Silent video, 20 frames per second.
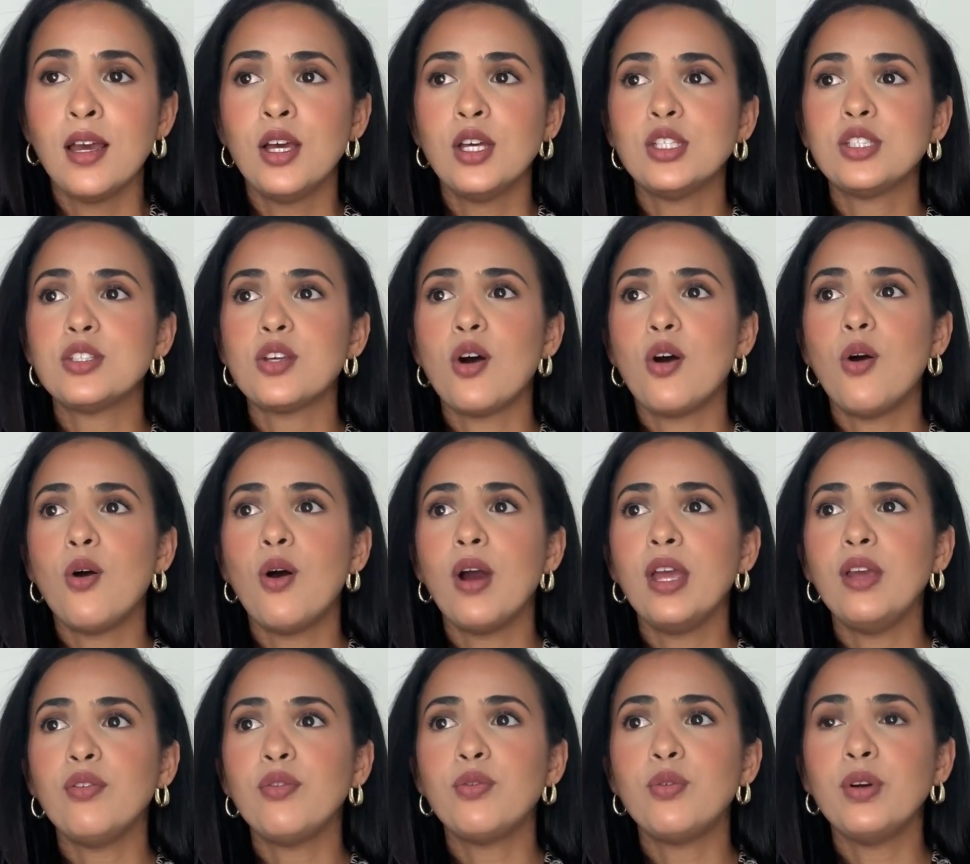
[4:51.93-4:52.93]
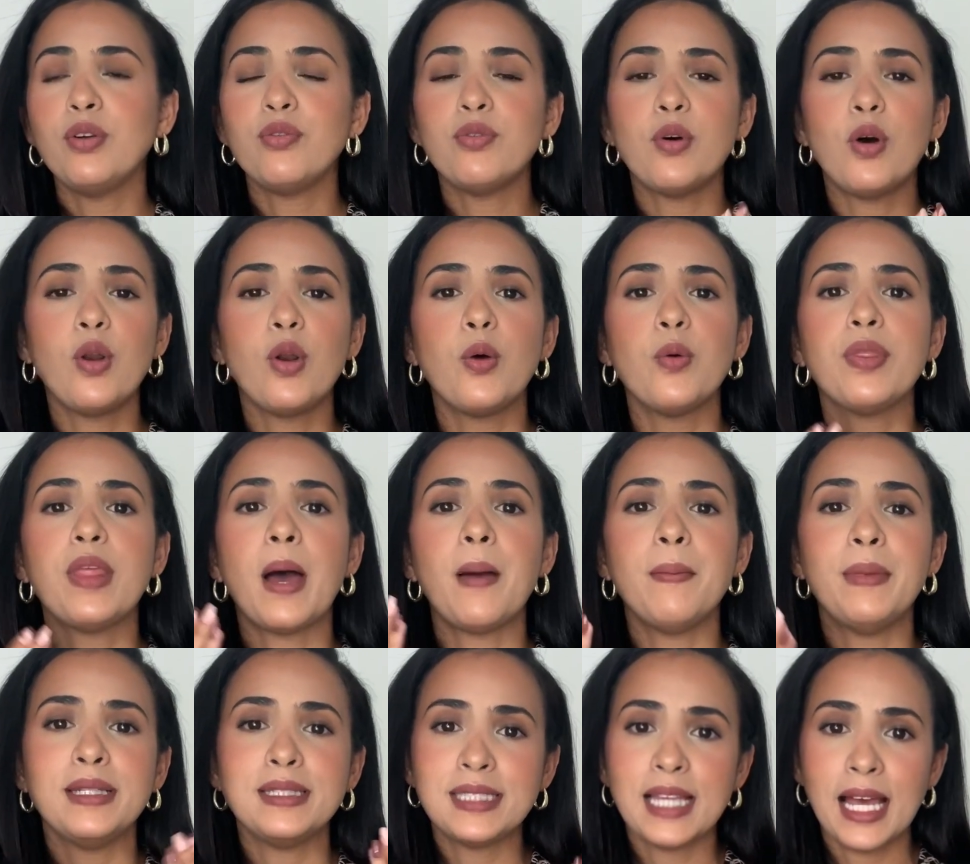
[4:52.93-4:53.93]
So if we follow that
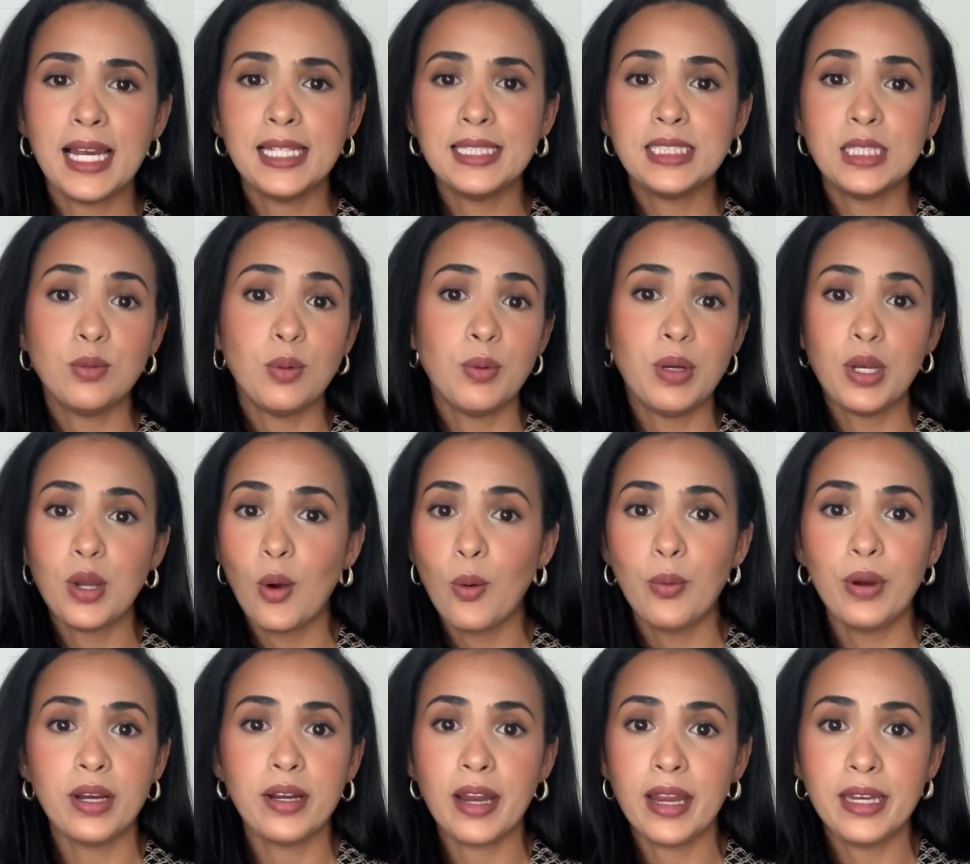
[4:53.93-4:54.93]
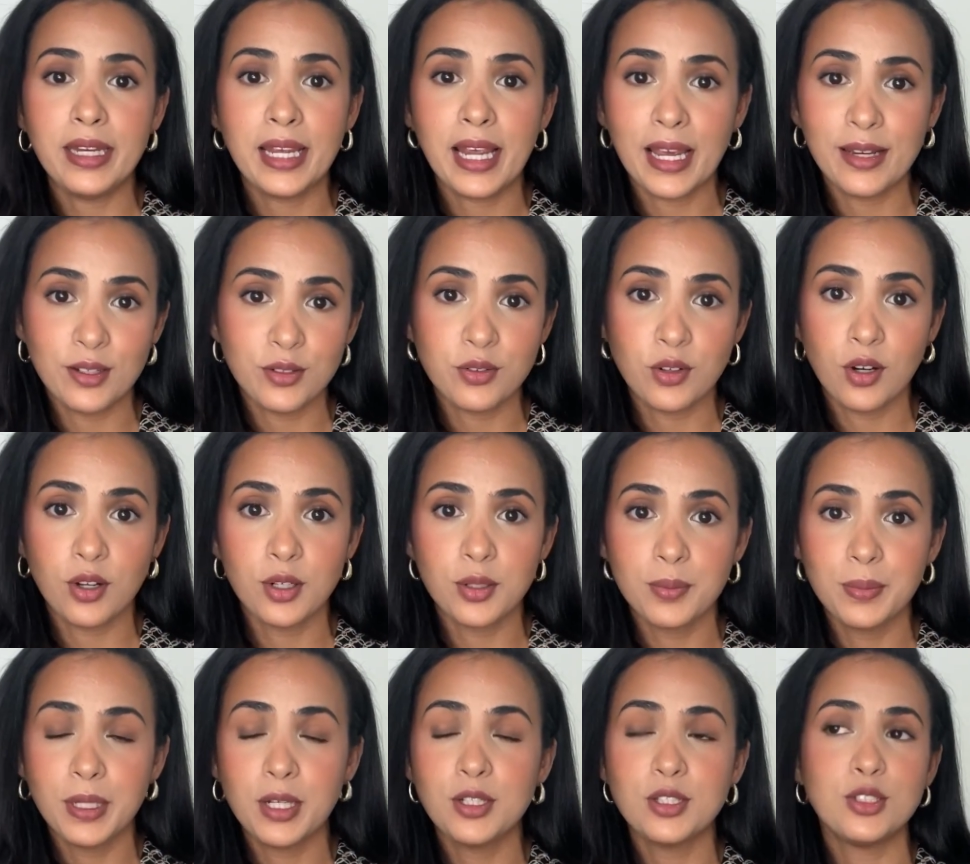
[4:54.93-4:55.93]
mentality, we will not wear any kind of color,
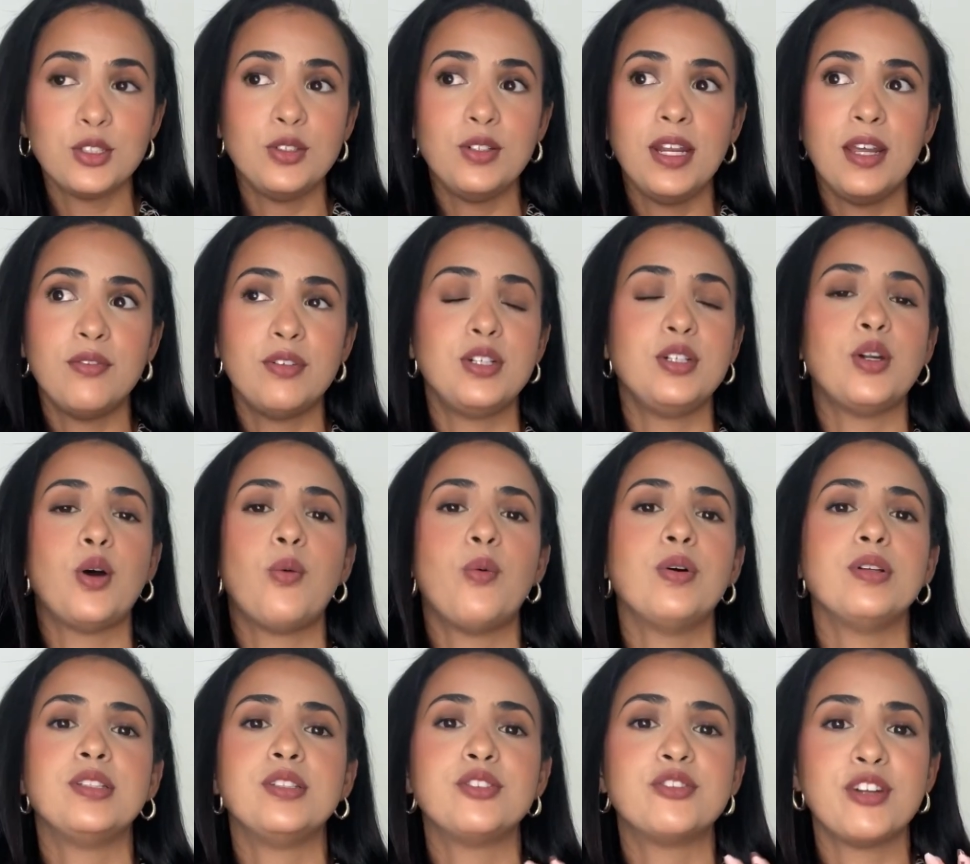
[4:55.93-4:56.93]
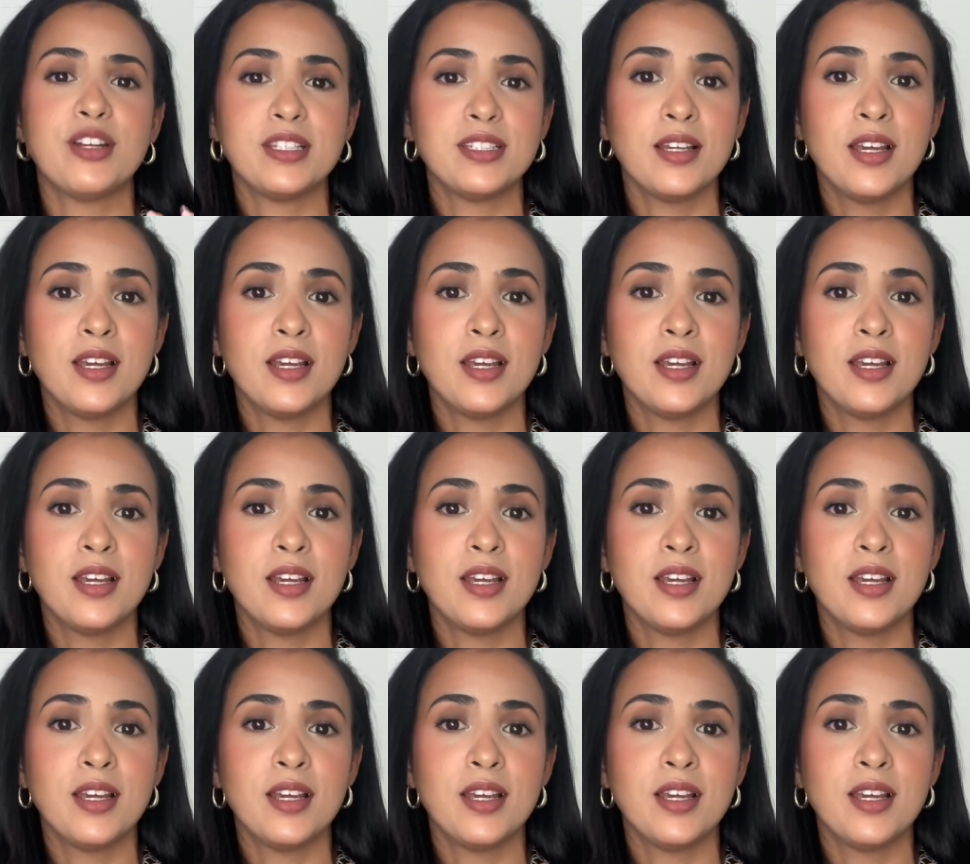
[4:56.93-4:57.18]
because you never know what the